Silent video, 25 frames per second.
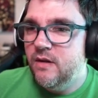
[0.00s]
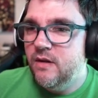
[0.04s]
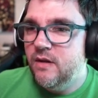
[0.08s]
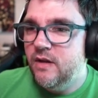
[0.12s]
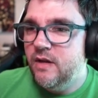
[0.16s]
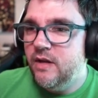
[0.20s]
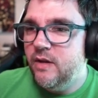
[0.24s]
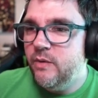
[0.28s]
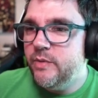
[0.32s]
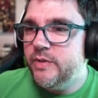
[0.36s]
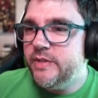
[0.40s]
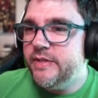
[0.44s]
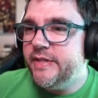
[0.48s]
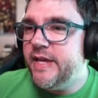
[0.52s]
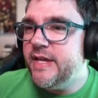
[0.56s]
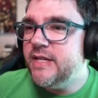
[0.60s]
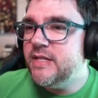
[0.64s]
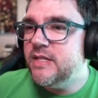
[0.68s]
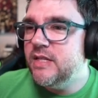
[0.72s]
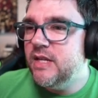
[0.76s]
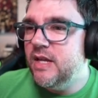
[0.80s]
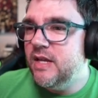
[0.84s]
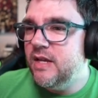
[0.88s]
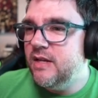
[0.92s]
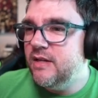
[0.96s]
It was
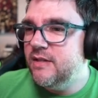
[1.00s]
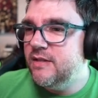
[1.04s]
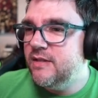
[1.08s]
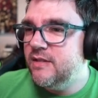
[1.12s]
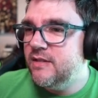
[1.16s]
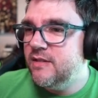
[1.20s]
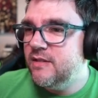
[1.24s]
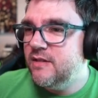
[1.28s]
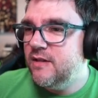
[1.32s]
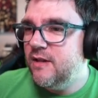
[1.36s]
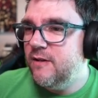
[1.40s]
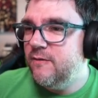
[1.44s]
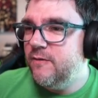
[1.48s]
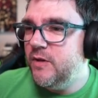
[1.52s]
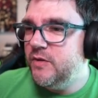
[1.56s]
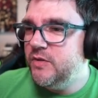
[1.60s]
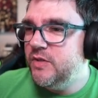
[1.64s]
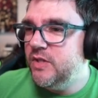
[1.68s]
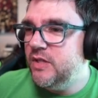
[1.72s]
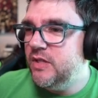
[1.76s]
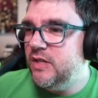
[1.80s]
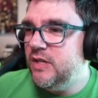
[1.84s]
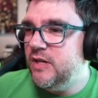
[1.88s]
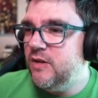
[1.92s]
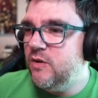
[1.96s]
last night. I felt
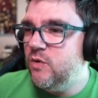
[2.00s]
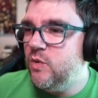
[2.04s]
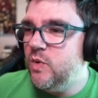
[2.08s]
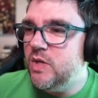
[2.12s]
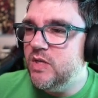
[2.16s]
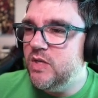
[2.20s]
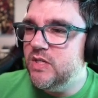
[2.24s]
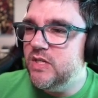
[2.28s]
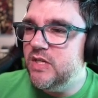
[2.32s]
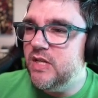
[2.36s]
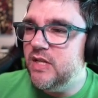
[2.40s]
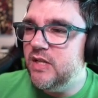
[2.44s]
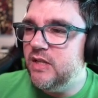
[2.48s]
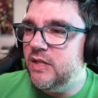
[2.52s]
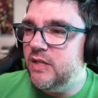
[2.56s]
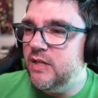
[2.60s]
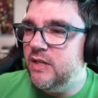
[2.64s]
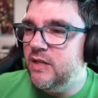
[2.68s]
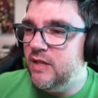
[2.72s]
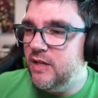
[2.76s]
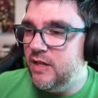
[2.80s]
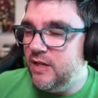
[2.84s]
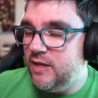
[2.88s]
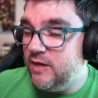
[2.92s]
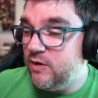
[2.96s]
an increasingly
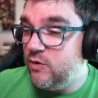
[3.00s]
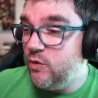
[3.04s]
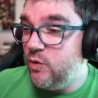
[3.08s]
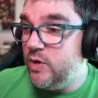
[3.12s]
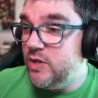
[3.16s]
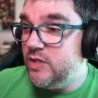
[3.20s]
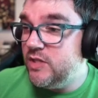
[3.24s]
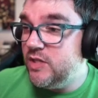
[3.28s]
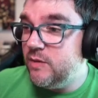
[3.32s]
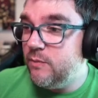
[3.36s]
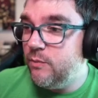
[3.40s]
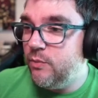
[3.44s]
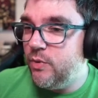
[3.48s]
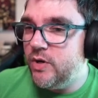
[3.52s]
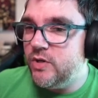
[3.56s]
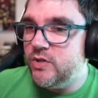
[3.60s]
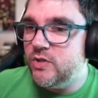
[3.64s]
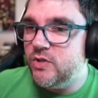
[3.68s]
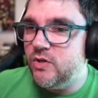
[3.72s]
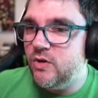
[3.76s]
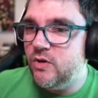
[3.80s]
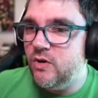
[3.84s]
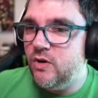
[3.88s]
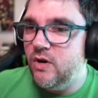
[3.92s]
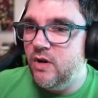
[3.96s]
increasing
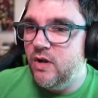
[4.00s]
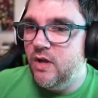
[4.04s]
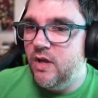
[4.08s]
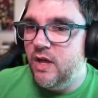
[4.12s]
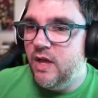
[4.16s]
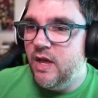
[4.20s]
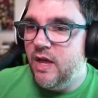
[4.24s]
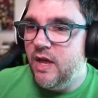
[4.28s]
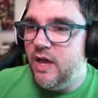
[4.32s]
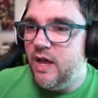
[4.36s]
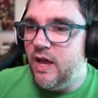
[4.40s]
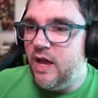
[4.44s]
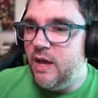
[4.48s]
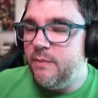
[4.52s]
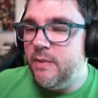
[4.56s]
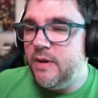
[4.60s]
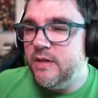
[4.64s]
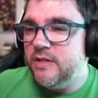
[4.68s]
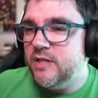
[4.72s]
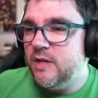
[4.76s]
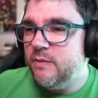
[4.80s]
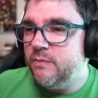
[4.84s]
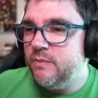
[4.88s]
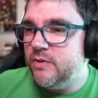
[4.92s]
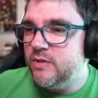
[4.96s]
pressure on my
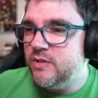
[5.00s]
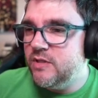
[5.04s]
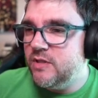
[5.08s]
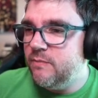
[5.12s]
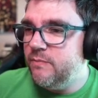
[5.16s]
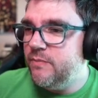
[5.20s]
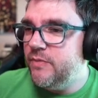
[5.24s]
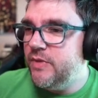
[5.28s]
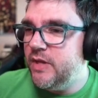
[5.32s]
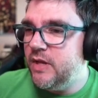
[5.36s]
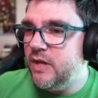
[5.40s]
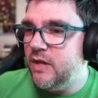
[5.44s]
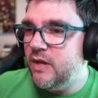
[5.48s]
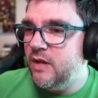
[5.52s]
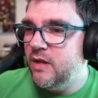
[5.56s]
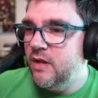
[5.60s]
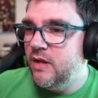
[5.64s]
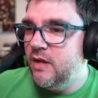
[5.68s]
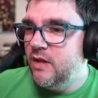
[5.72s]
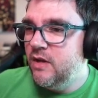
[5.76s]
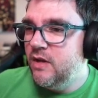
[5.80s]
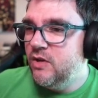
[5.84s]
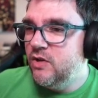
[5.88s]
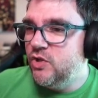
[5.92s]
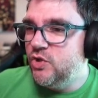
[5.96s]
temple, something
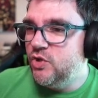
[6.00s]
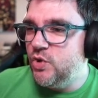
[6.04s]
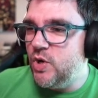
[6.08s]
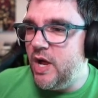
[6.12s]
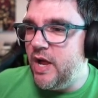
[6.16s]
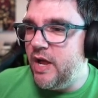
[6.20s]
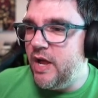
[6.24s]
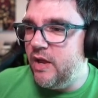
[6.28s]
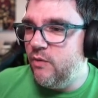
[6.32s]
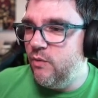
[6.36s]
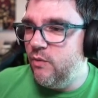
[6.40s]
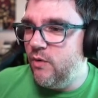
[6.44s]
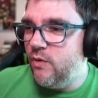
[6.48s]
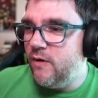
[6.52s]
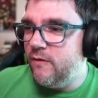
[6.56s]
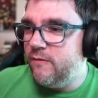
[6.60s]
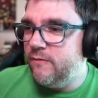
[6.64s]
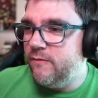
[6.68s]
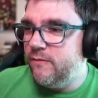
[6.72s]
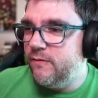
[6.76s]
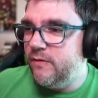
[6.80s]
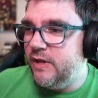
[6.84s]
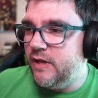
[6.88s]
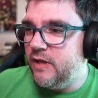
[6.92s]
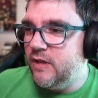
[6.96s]
dry and
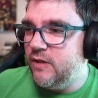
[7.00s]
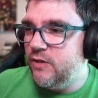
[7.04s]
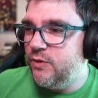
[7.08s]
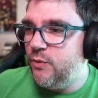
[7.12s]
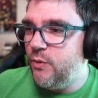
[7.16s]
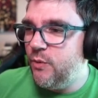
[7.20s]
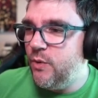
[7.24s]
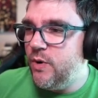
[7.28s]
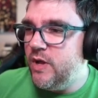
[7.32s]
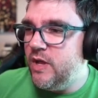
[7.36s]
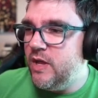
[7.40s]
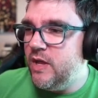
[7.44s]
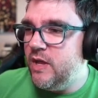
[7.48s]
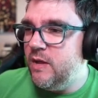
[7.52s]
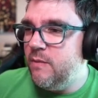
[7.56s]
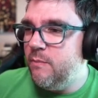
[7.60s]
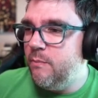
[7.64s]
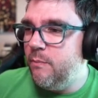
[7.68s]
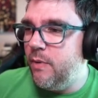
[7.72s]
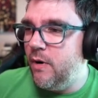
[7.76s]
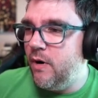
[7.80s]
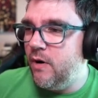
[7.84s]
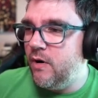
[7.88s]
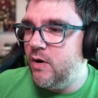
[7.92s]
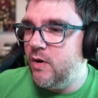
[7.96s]
rough, like three
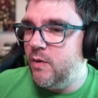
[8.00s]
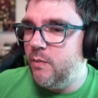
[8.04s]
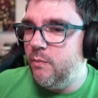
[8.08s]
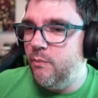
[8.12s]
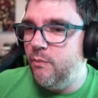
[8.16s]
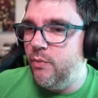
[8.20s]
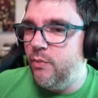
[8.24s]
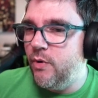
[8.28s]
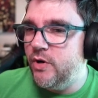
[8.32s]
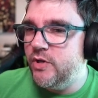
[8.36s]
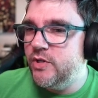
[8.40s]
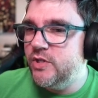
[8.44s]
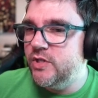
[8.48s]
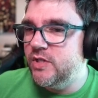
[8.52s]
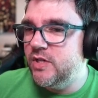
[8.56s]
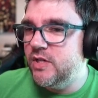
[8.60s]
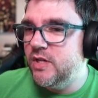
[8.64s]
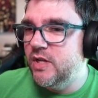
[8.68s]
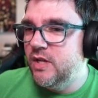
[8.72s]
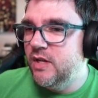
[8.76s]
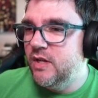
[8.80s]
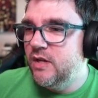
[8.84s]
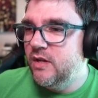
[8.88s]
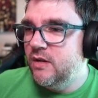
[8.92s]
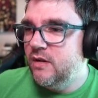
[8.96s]
bark brushed,
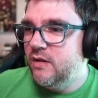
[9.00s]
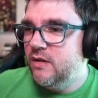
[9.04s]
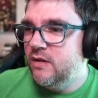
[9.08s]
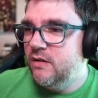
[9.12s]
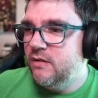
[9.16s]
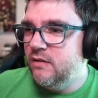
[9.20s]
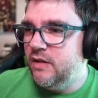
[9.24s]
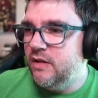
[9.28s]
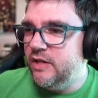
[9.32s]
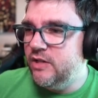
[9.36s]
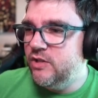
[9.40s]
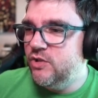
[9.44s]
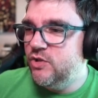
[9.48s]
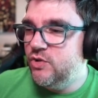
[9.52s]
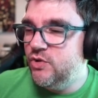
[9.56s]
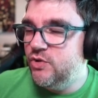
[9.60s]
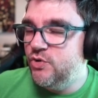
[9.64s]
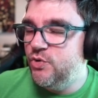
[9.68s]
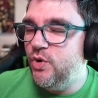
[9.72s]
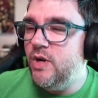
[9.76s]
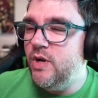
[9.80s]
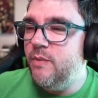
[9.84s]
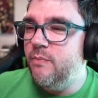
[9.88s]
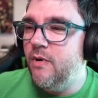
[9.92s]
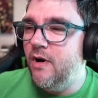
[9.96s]
like
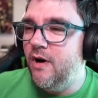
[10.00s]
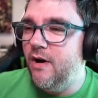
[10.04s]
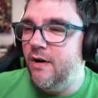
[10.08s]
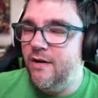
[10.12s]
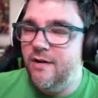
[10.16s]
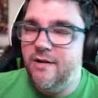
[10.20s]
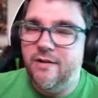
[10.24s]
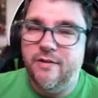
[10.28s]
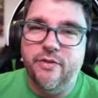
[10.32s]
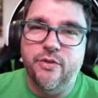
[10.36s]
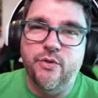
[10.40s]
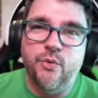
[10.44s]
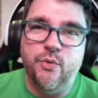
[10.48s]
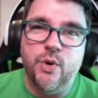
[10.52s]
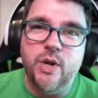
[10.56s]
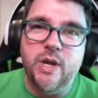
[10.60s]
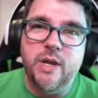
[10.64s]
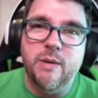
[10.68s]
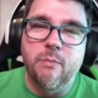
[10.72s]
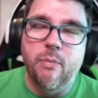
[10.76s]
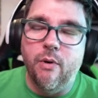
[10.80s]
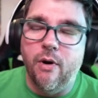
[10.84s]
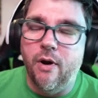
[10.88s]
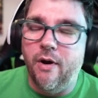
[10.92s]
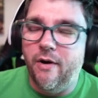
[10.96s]
tree bark, three
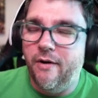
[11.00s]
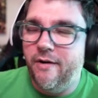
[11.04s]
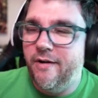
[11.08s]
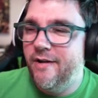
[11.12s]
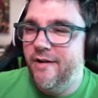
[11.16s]
bark,